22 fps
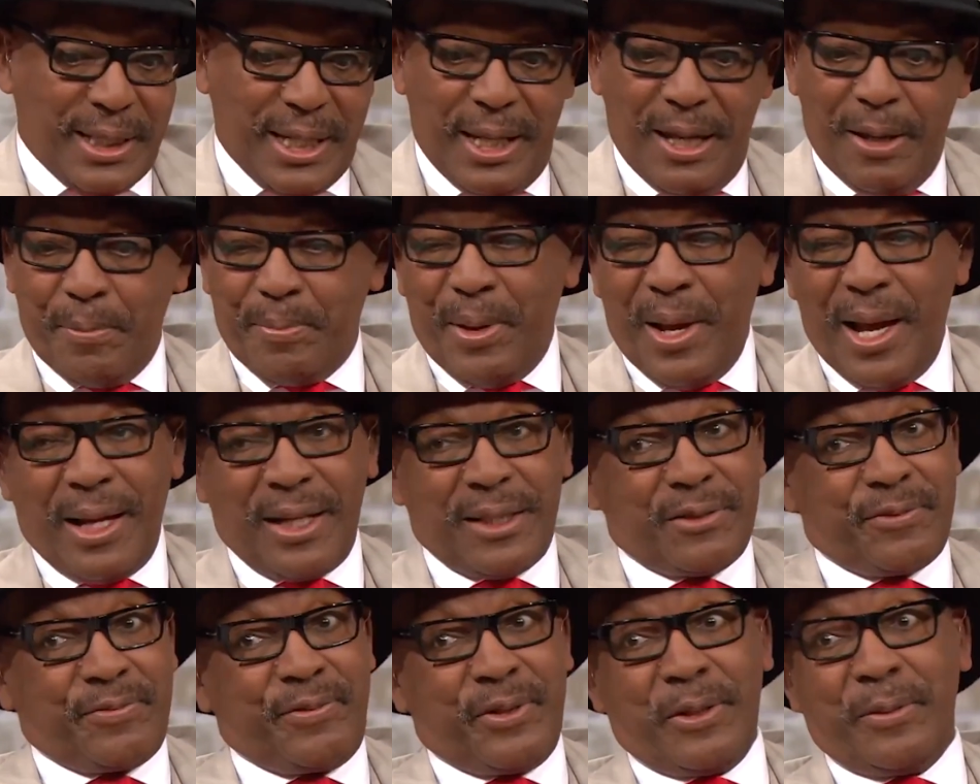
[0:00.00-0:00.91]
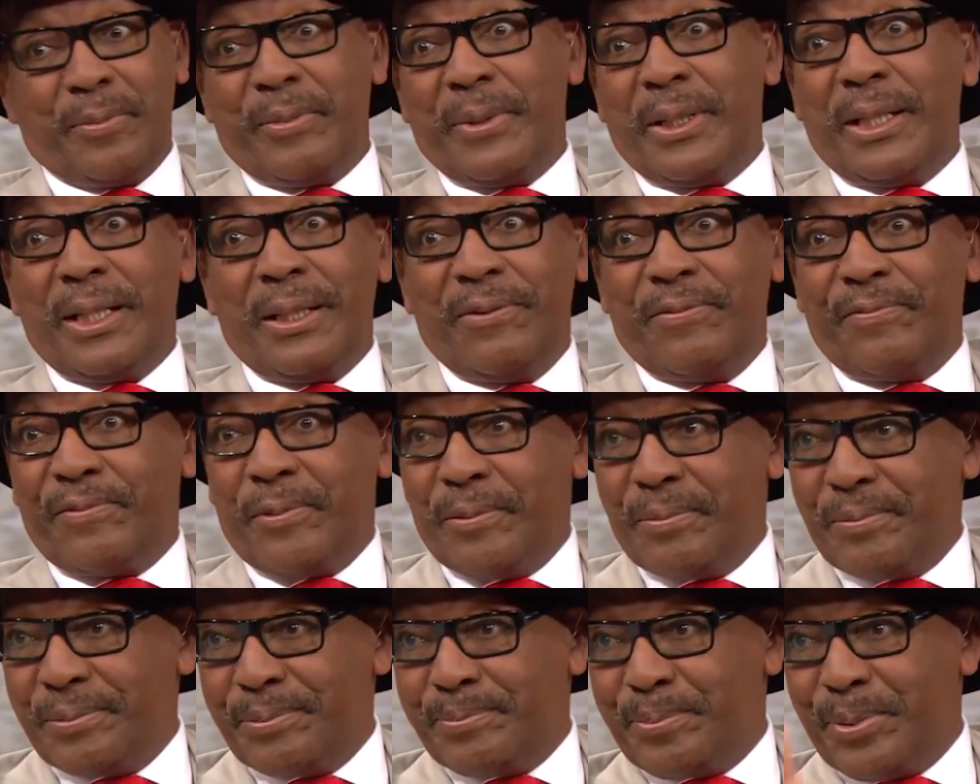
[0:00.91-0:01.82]
they had pockets full of money
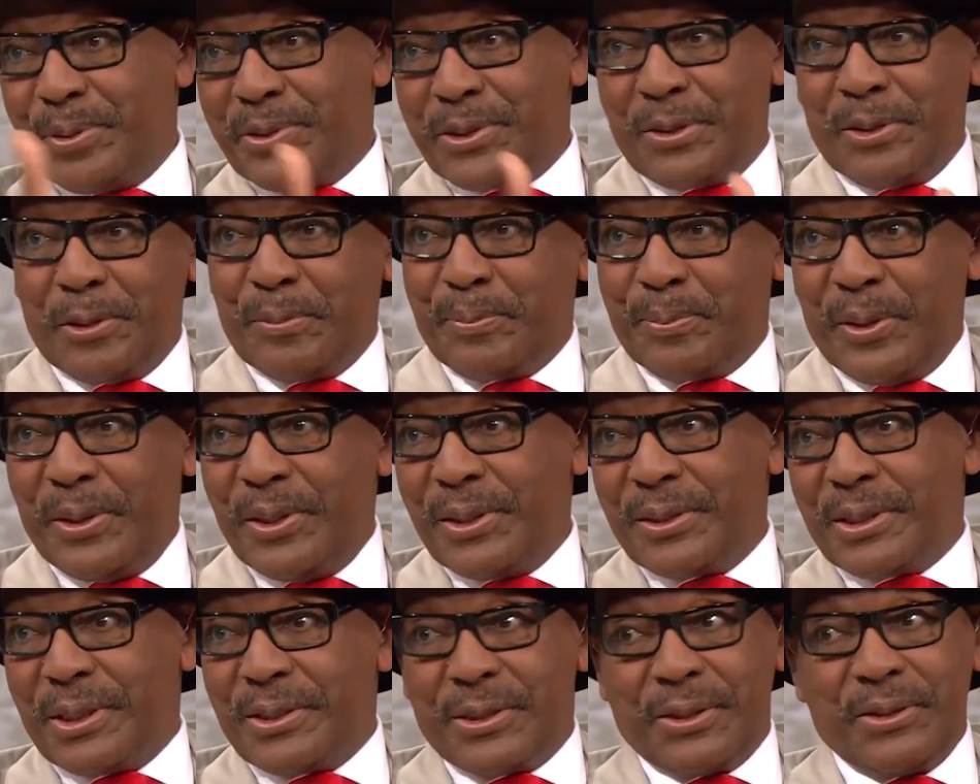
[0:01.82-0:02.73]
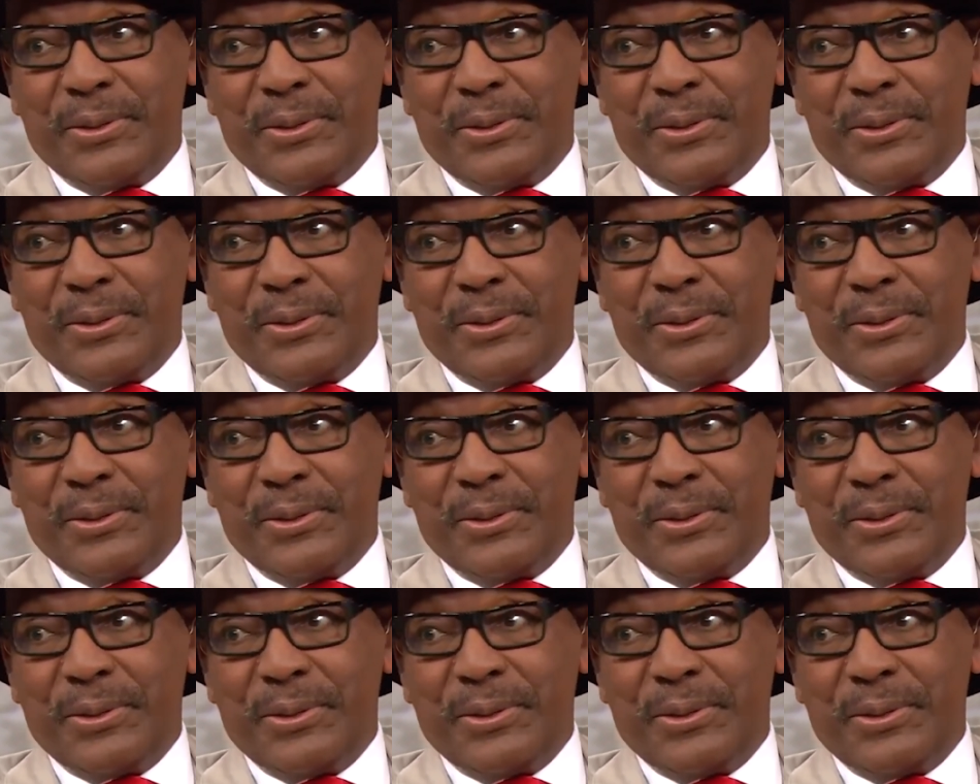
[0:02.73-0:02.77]
from personal appearances,